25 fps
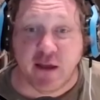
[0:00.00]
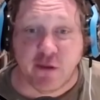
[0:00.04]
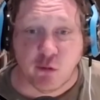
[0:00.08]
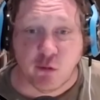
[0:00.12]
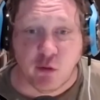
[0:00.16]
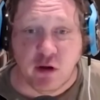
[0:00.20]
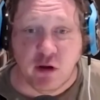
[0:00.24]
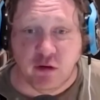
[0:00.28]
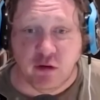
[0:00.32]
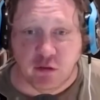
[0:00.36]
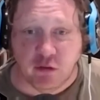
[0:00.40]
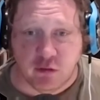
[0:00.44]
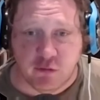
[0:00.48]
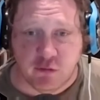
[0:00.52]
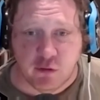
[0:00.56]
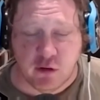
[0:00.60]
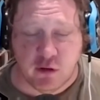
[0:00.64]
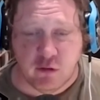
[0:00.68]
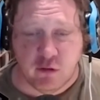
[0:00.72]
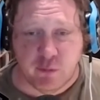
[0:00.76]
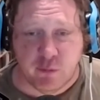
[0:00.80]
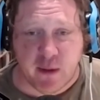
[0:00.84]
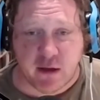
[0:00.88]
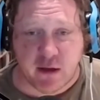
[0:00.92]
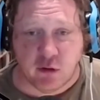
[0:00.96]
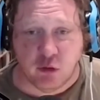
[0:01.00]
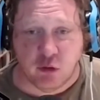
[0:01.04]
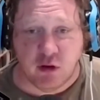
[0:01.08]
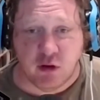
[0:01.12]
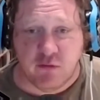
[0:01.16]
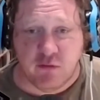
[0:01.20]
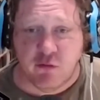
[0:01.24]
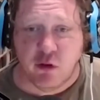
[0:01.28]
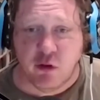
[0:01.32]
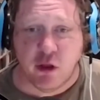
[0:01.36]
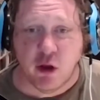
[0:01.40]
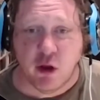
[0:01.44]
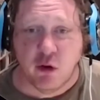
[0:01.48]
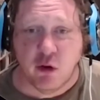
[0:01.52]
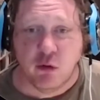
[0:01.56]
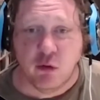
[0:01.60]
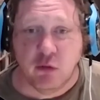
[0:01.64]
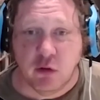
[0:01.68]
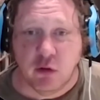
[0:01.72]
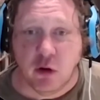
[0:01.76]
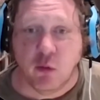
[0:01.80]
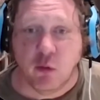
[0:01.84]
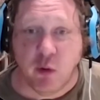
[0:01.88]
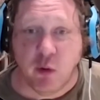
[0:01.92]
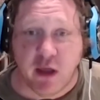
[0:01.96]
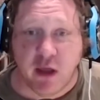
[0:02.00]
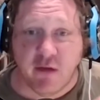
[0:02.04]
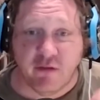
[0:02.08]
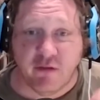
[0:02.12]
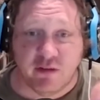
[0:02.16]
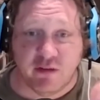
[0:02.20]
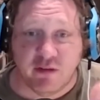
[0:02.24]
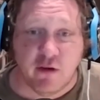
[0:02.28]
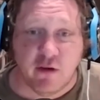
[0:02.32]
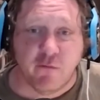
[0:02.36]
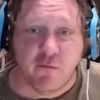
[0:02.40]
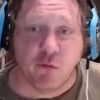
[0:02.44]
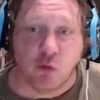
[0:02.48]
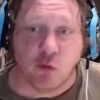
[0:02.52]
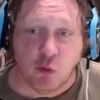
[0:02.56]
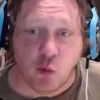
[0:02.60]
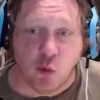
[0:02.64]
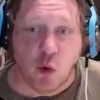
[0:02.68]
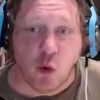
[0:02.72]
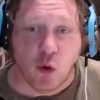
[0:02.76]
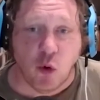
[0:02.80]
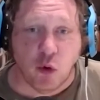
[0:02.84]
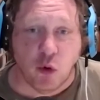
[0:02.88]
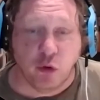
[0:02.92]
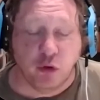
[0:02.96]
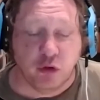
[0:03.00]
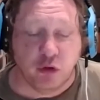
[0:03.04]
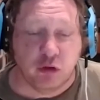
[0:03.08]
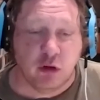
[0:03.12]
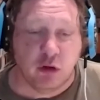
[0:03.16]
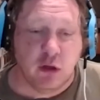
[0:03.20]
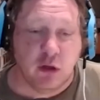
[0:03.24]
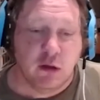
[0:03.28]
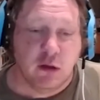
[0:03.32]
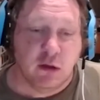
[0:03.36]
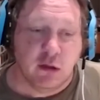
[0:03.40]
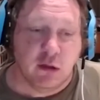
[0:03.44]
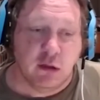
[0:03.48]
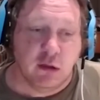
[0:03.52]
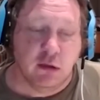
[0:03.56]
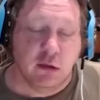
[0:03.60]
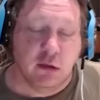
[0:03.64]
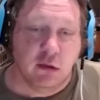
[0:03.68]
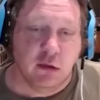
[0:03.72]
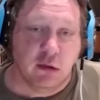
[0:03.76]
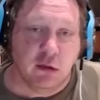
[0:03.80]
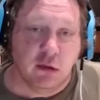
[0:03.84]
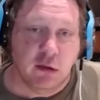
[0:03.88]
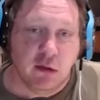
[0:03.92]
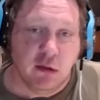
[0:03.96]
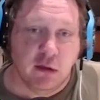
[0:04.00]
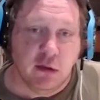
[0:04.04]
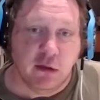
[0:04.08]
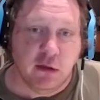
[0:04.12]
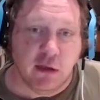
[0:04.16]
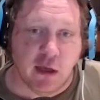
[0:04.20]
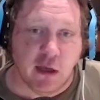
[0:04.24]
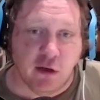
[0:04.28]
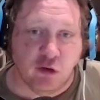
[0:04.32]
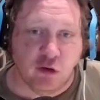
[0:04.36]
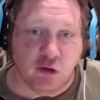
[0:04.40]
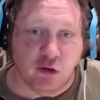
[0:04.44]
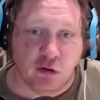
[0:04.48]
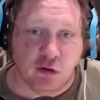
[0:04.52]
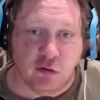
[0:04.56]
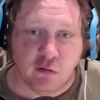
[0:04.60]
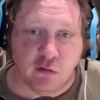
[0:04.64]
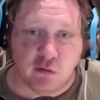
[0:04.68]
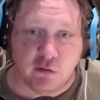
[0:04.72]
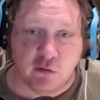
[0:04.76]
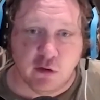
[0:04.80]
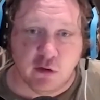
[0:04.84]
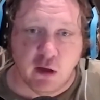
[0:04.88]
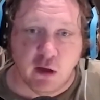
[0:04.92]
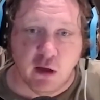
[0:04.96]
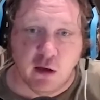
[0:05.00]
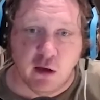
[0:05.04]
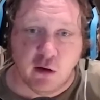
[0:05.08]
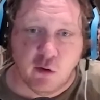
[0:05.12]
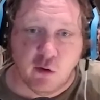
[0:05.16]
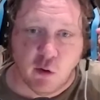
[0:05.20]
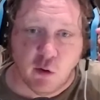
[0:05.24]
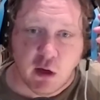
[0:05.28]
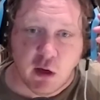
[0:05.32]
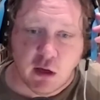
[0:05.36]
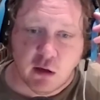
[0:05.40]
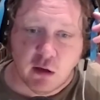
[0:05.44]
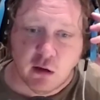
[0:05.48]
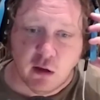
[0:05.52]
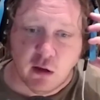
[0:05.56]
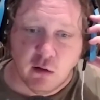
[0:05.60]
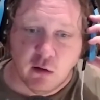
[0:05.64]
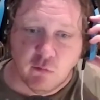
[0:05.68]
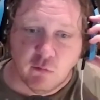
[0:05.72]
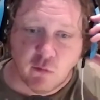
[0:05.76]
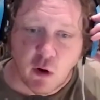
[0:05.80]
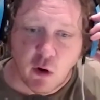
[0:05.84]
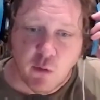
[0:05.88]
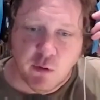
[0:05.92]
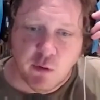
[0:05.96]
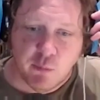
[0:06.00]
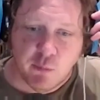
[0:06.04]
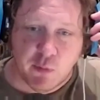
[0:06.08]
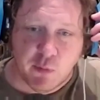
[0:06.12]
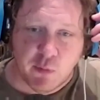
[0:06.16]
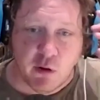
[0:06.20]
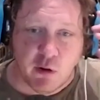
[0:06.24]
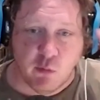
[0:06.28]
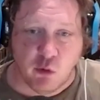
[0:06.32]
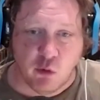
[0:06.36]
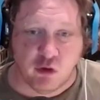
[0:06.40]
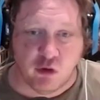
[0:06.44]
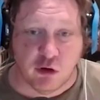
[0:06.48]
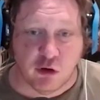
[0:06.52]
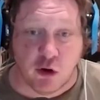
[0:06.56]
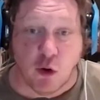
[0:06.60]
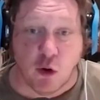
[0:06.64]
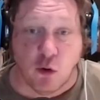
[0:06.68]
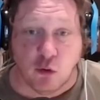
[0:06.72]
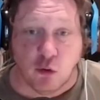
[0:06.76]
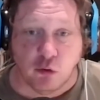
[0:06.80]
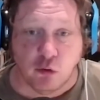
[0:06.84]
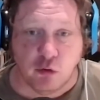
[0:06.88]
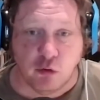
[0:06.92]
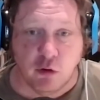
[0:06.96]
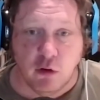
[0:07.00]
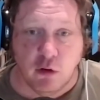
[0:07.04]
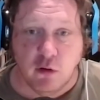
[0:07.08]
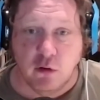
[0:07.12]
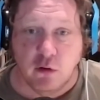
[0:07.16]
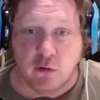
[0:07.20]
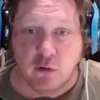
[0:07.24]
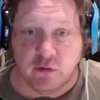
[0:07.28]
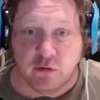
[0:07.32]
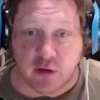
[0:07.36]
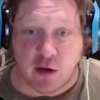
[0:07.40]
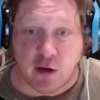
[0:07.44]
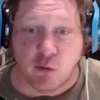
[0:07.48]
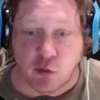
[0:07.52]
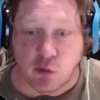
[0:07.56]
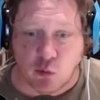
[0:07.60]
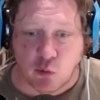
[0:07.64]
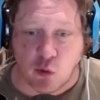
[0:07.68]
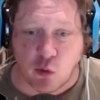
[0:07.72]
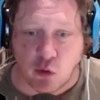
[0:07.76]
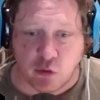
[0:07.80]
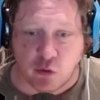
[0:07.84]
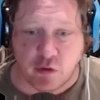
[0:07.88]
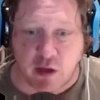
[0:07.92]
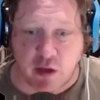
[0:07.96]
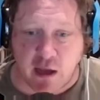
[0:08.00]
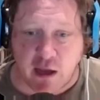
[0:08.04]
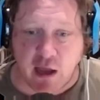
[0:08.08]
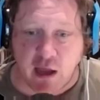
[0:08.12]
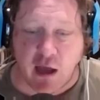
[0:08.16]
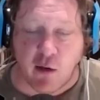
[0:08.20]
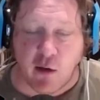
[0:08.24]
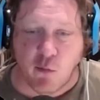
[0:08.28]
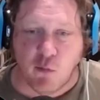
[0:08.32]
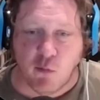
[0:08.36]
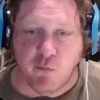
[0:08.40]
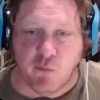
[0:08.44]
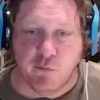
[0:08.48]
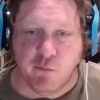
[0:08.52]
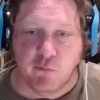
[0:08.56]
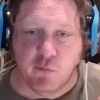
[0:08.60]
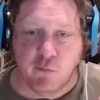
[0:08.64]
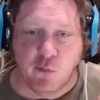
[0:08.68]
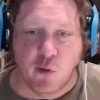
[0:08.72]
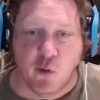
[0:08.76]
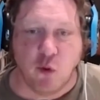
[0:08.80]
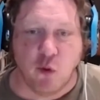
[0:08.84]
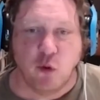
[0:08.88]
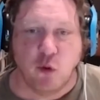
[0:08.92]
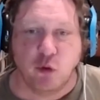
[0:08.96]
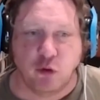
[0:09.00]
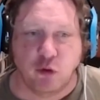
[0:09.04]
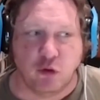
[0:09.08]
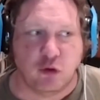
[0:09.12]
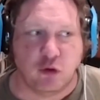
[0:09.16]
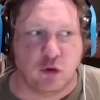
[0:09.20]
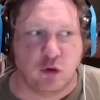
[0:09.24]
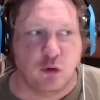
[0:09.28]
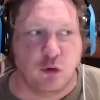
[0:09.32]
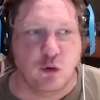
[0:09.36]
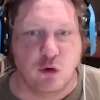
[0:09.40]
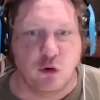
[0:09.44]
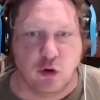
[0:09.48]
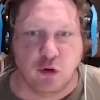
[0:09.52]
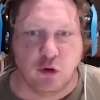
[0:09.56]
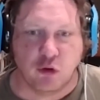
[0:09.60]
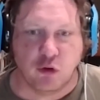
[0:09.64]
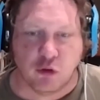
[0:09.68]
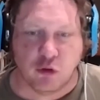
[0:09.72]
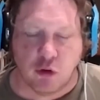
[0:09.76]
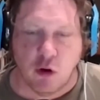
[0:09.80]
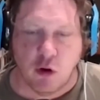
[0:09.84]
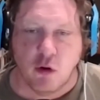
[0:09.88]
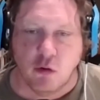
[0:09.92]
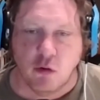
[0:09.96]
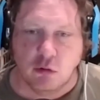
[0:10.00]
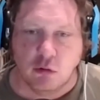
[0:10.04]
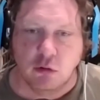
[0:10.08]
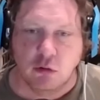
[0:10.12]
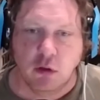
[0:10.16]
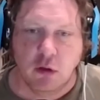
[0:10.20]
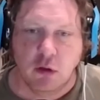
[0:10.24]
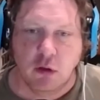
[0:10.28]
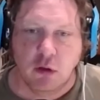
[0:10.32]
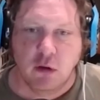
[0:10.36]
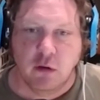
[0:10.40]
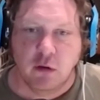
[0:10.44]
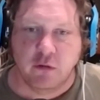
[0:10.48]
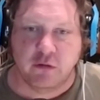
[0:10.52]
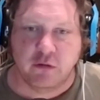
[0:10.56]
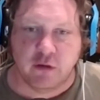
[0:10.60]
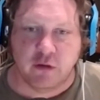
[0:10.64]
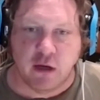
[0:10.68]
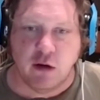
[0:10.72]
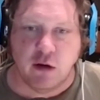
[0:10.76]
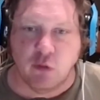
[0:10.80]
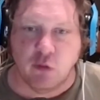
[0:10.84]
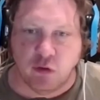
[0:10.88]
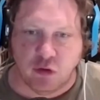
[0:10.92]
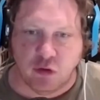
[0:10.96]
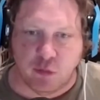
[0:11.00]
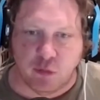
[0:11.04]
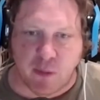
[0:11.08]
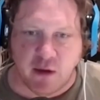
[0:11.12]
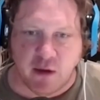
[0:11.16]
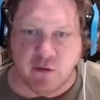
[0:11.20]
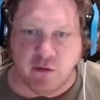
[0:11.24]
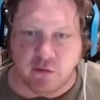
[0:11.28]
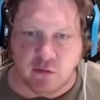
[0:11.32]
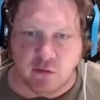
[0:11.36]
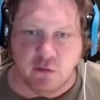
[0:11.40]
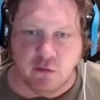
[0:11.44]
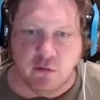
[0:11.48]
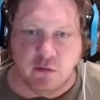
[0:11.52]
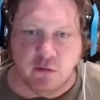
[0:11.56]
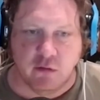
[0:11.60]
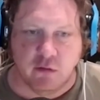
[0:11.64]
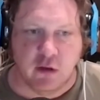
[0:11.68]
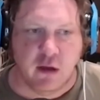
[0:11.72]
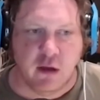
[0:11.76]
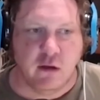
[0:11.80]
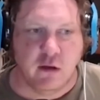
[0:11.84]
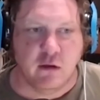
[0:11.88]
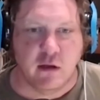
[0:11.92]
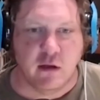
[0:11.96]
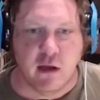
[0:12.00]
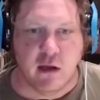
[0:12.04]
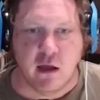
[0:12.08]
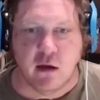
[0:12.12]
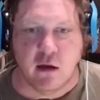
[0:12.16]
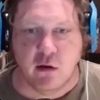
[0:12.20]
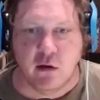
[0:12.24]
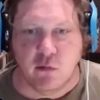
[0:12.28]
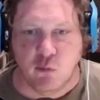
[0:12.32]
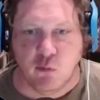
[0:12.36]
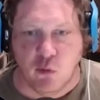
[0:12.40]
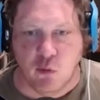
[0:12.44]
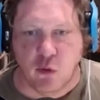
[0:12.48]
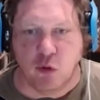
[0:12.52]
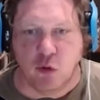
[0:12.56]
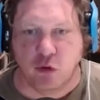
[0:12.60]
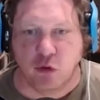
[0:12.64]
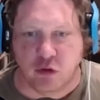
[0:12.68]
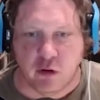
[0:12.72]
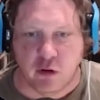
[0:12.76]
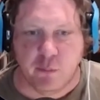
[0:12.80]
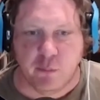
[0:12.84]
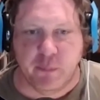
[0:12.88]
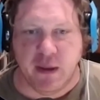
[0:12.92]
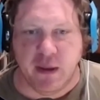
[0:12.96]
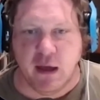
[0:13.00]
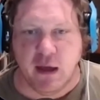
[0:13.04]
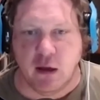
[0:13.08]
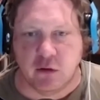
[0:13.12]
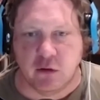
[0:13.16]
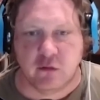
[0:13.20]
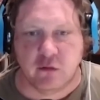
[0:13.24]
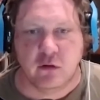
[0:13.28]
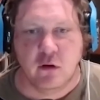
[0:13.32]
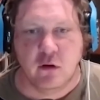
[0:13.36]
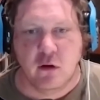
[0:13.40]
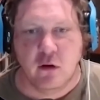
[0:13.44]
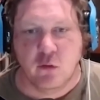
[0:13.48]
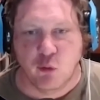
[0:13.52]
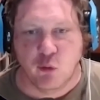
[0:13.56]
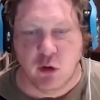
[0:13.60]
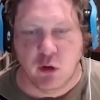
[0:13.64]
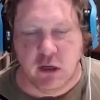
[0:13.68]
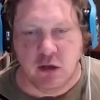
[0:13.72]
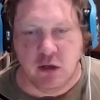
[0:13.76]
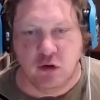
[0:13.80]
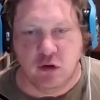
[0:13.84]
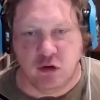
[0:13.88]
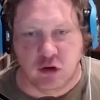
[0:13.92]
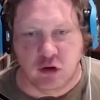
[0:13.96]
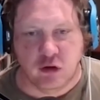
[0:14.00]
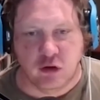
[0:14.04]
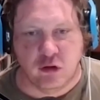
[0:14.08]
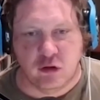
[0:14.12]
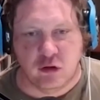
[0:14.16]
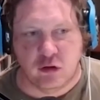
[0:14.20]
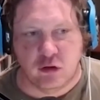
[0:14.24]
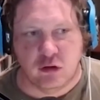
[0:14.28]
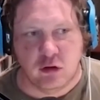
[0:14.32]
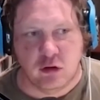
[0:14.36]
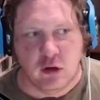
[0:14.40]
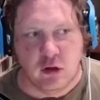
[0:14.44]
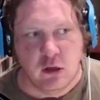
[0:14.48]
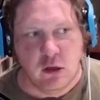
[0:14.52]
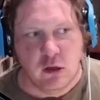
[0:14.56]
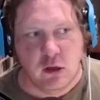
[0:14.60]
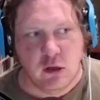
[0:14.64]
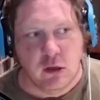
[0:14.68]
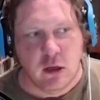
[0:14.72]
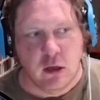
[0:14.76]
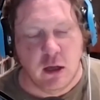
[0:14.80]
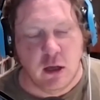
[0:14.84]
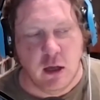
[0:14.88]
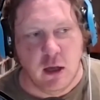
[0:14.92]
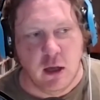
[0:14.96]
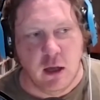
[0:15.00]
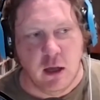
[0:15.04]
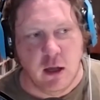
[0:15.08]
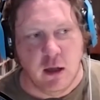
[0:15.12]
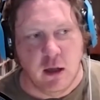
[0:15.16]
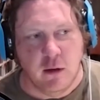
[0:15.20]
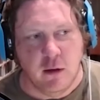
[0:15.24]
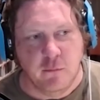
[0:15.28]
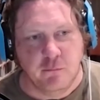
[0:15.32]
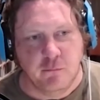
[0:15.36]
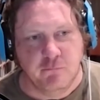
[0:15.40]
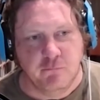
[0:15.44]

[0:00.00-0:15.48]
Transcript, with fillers: reasons for these battles, even though, you know, we have several wars in the ancient uh, Greek and Roman period, which are called sacred wars. They are wars to control sacred spaces, and they are wars about religious. Uh,